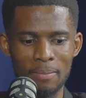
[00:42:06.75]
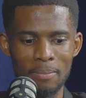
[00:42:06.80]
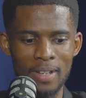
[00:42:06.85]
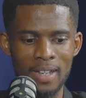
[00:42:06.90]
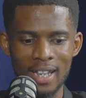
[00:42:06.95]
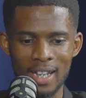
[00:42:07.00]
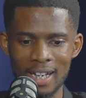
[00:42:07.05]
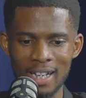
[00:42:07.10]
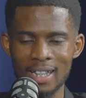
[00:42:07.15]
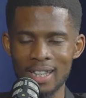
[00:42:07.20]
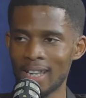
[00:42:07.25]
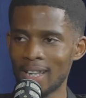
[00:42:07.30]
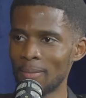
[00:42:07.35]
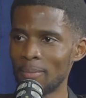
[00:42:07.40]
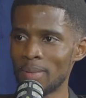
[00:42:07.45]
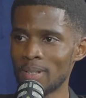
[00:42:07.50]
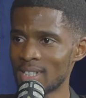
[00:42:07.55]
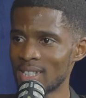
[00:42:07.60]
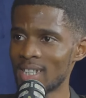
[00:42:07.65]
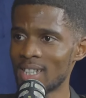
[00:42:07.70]
Here and there,
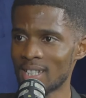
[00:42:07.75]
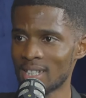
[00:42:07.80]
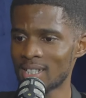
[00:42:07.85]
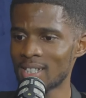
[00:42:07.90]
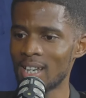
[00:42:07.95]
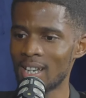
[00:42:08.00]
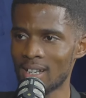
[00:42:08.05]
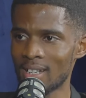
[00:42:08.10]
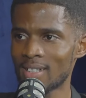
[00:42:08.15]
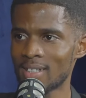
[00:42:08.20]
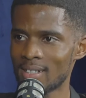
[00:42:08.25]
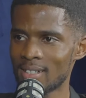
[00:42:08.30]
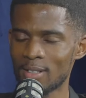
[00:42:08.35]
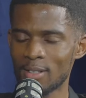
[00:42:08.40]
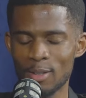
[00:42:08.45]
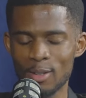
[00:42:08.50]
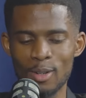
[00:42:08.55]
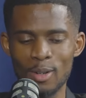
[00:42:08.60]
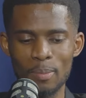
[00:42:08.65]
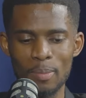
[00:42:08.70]
busyness takes
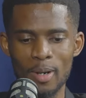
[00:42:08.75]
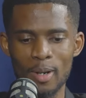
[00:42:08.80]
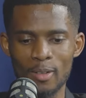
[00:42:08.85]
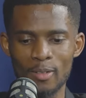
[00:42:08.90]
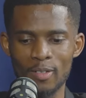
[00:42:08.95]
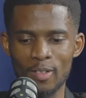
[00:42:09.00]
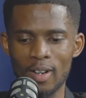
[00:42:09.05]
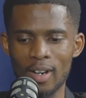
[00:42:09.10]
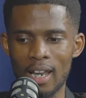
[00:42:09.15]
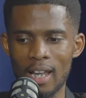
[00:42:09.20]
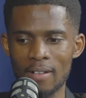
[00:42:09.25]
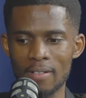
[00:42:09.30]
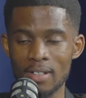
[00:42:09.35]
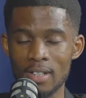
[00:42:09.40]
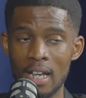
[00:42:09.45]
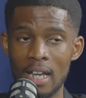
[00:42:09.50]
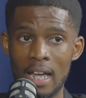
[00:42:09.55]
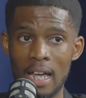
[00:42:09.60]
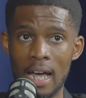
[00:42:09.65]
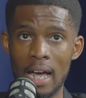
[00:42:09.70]
a part of our lives,
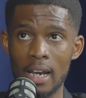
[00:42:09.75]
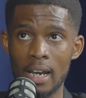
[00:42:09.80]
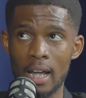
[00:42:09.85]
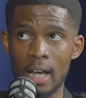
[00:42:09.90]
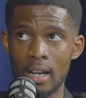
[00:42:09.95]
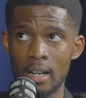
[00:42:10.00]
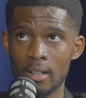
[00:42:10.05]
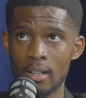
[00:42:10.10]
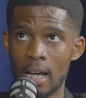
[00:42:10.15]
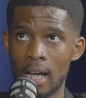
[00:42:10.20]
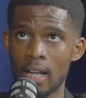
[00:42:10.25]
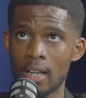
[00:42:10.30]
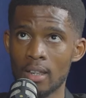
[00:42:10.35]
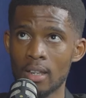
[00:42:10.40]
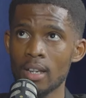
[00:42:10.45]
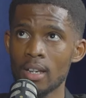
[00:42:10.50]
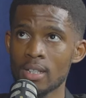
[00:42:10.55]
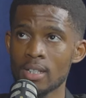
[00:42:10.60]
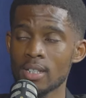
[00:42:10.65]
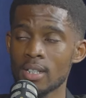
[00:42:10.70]
and I
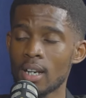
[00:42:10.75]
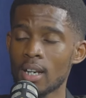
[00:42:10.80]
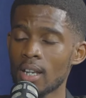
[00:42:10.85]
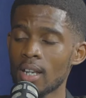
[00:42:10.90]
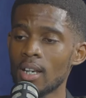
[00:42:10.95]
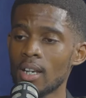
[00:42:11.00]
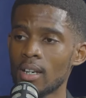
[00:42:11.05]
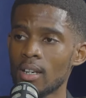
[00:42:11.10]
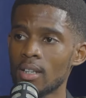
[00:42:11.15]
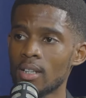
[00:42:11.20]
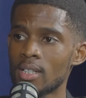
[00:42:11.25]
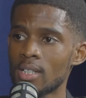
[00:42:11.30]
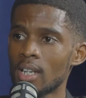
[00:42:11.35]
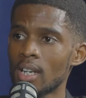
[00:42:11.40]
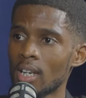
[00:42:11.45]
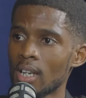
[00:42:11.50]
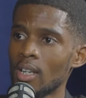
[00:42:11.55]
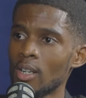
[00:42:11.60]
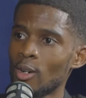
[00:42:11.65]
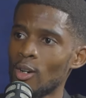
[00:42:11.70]
think it's a
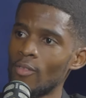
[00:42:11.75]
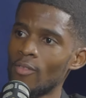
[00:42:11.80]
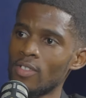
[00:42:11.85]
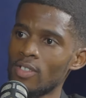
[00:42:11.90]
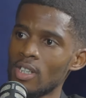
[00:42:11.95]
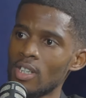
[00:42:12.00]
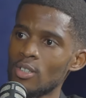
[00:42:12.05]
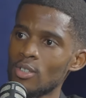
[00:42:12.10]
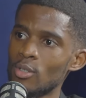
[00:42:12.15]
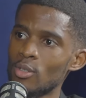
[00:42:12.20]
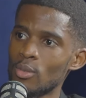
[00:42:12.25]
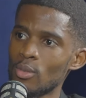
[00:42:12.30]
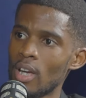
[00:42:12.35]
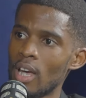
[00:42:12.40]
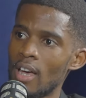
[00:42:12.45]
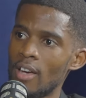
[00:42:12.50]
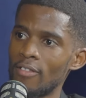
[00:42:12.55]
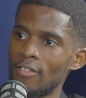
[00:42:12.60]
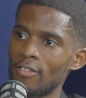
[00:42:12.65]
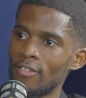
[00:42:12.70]
real conversation to
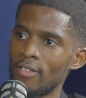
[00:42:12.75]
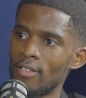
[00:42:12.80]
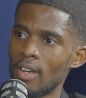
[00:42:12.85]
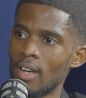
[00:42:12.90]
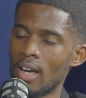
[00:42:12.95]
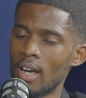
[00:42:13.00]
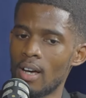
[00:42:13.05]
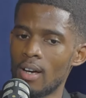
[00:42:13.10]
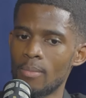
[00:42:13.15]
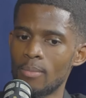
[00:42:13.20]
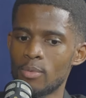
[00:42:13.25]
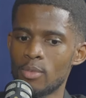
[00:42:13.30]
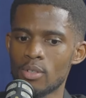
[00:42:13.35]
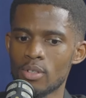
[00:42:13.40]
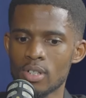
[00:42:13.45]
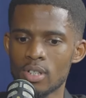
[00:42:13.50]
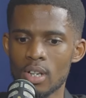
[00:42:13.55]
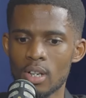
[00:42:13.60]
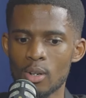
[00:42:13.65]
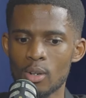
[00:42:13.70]
have.
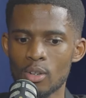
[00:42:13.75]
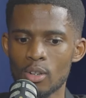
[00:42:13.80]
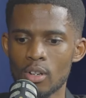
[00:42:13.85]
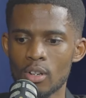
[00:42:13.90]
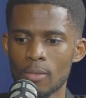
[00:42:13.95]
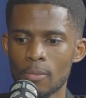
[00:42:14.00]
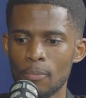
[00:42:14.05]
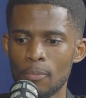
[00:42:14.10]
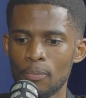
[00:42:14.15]
To say, look,